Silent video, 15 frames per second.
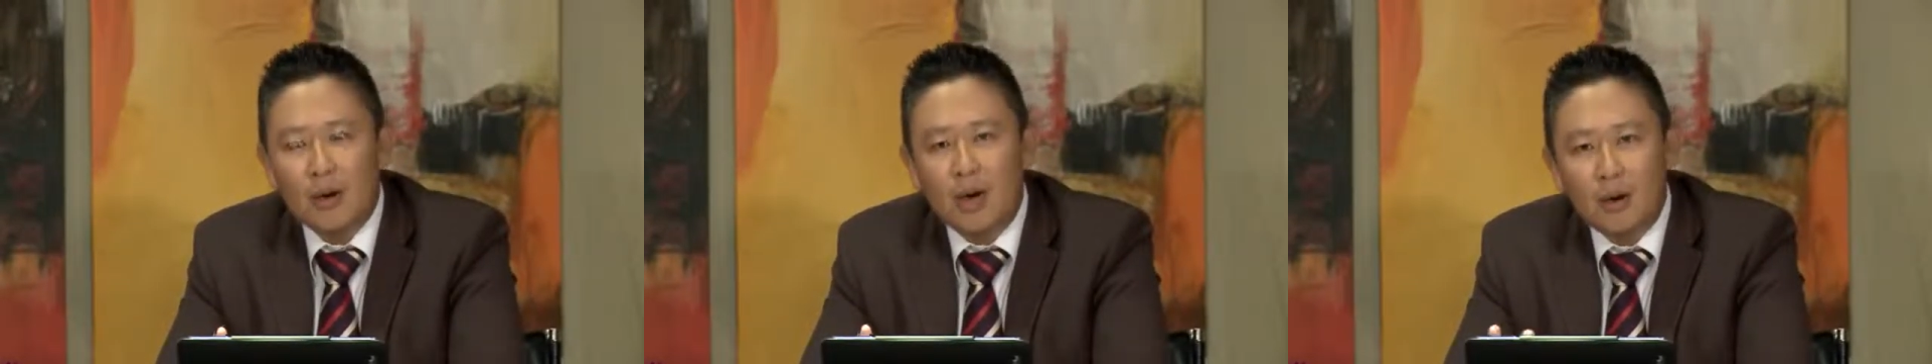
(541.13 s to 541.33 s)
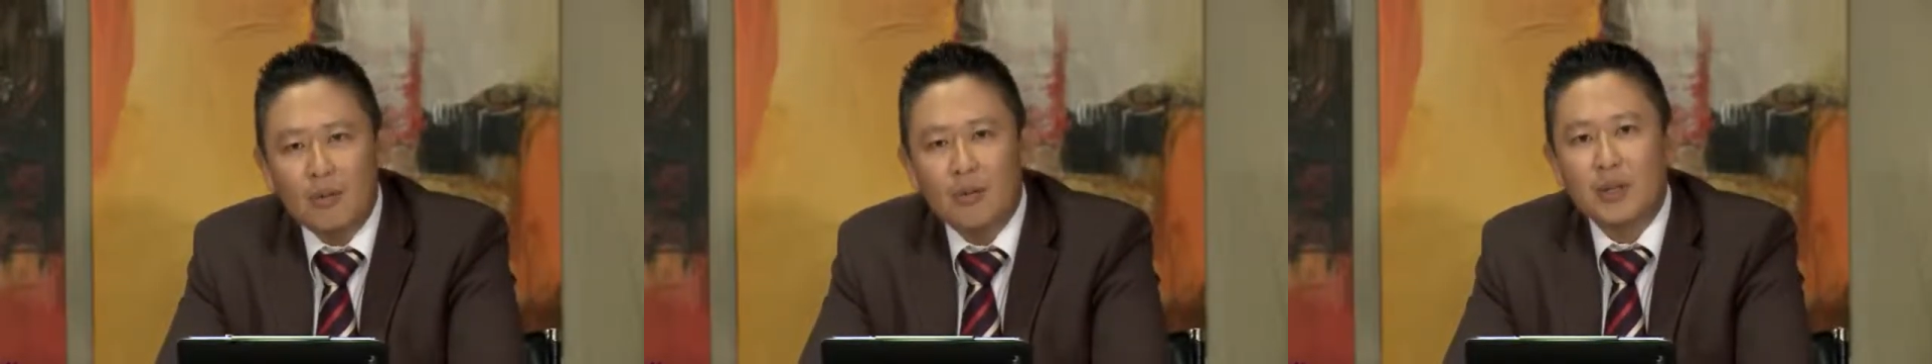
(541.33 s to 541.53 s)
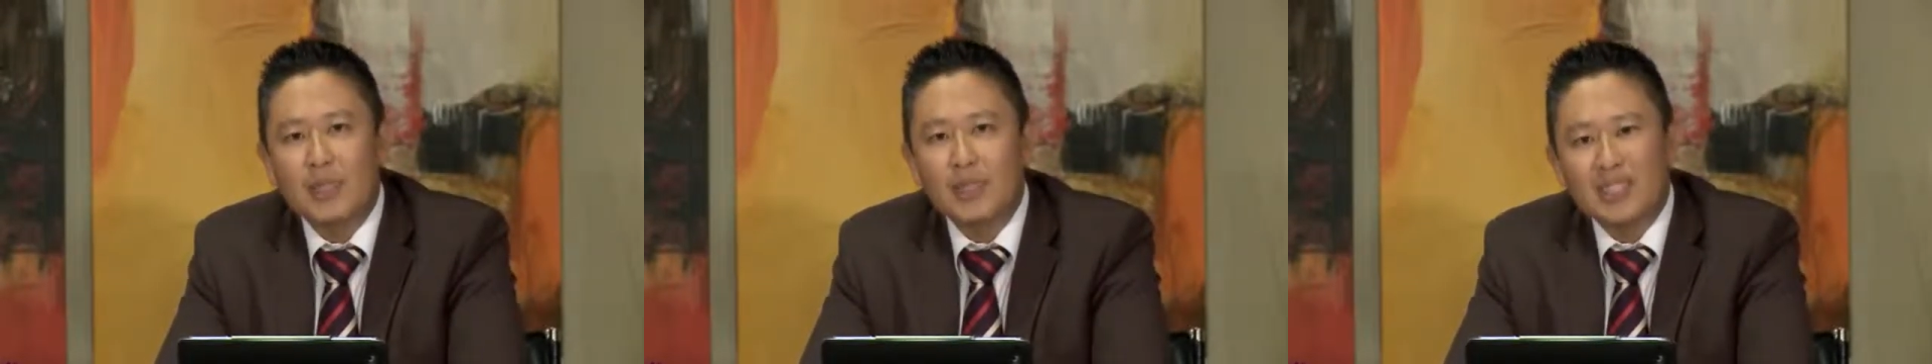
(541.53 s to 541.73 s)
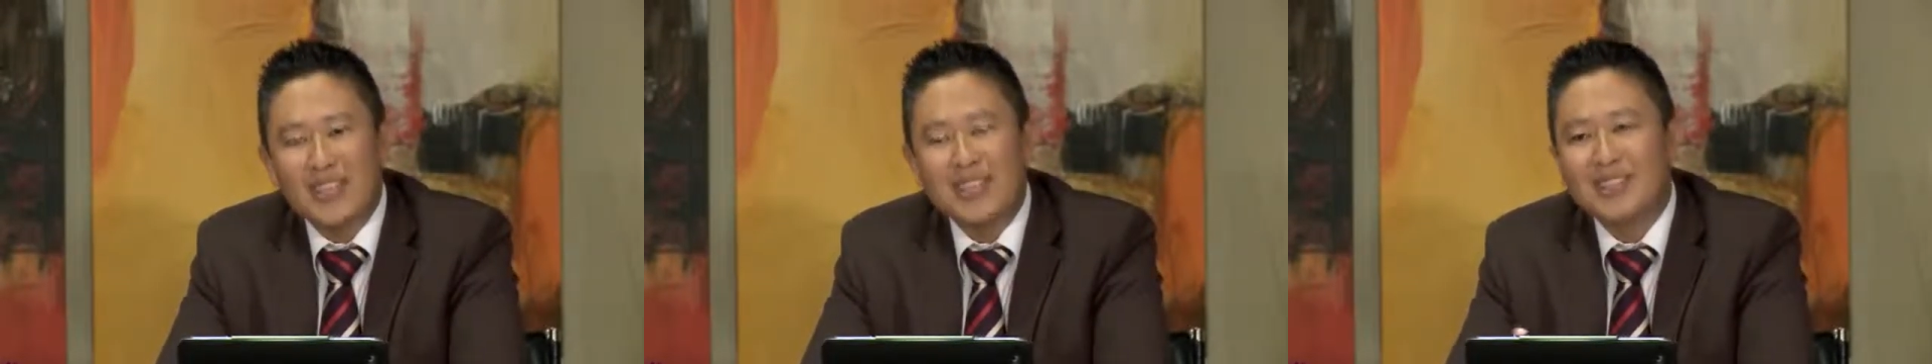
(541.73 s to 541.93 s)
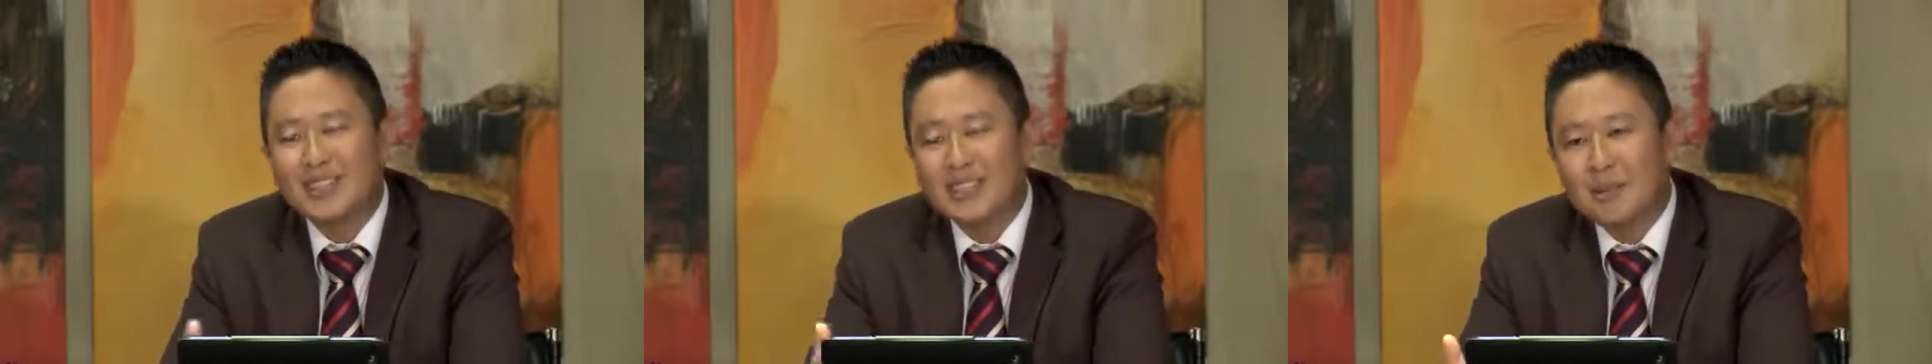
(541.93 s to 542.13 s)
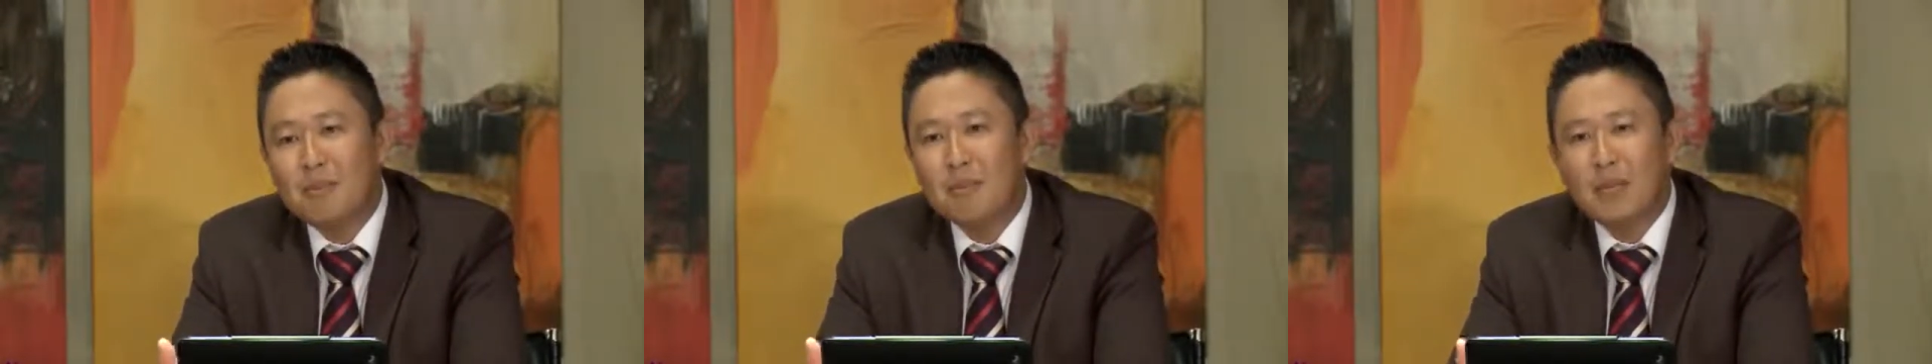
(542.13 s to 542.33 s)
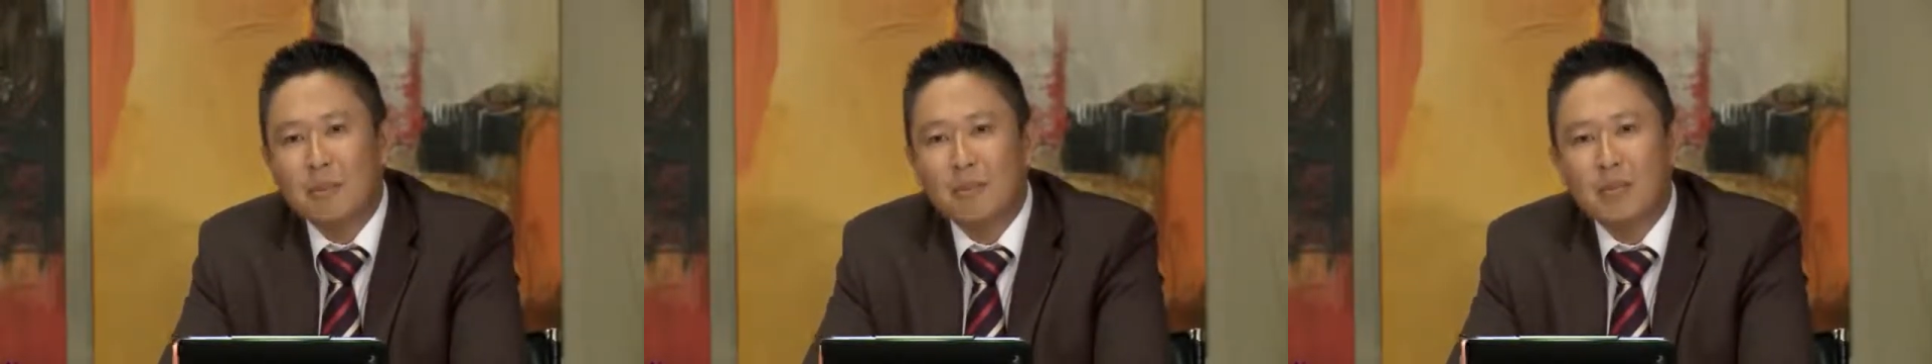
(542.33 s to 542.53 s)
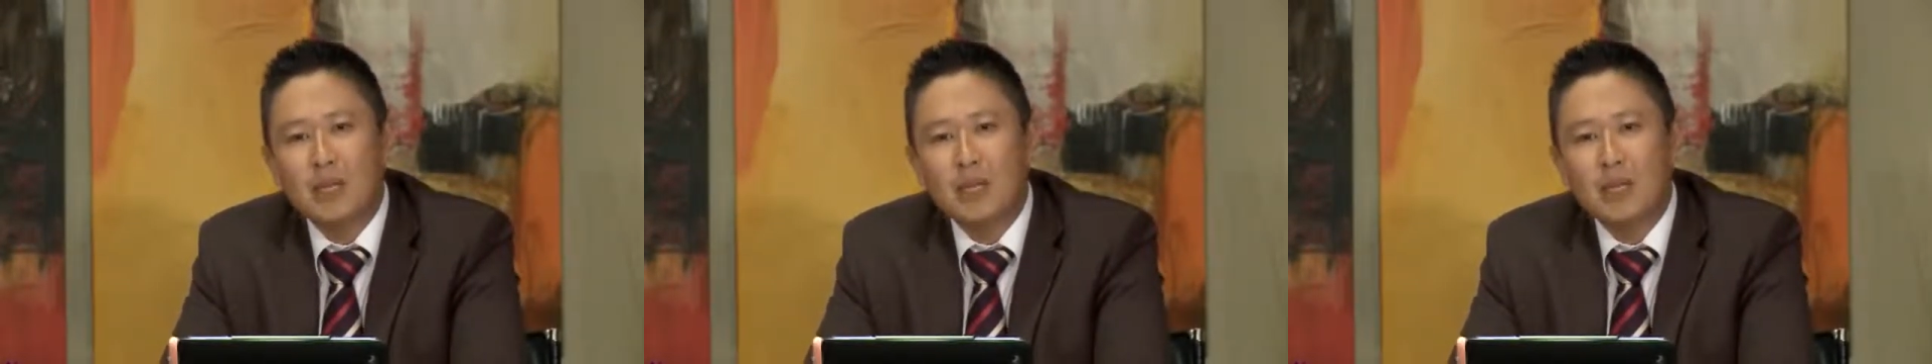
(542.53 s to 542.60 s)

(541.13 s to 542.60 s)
office can simply